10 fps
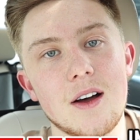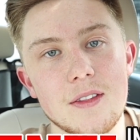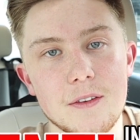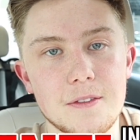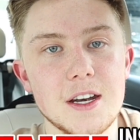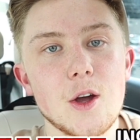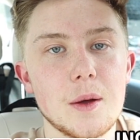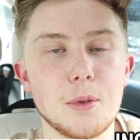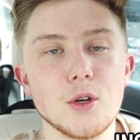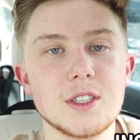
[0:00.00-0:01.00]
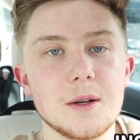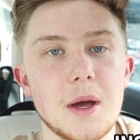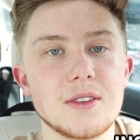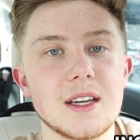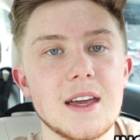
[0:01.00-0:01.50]
on the video I posted
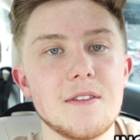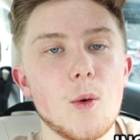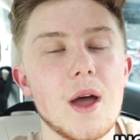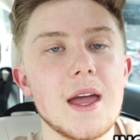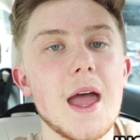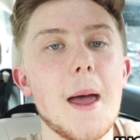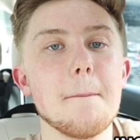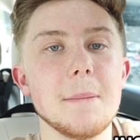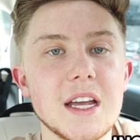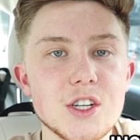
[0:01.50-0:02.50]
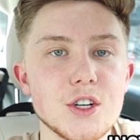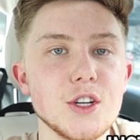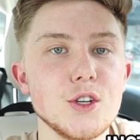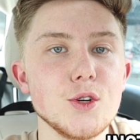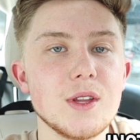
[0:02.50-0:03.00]
about the giveaway, make sure
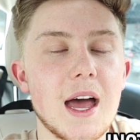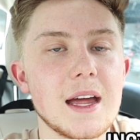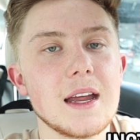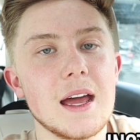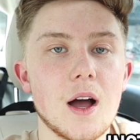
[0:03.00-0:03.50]
you do that.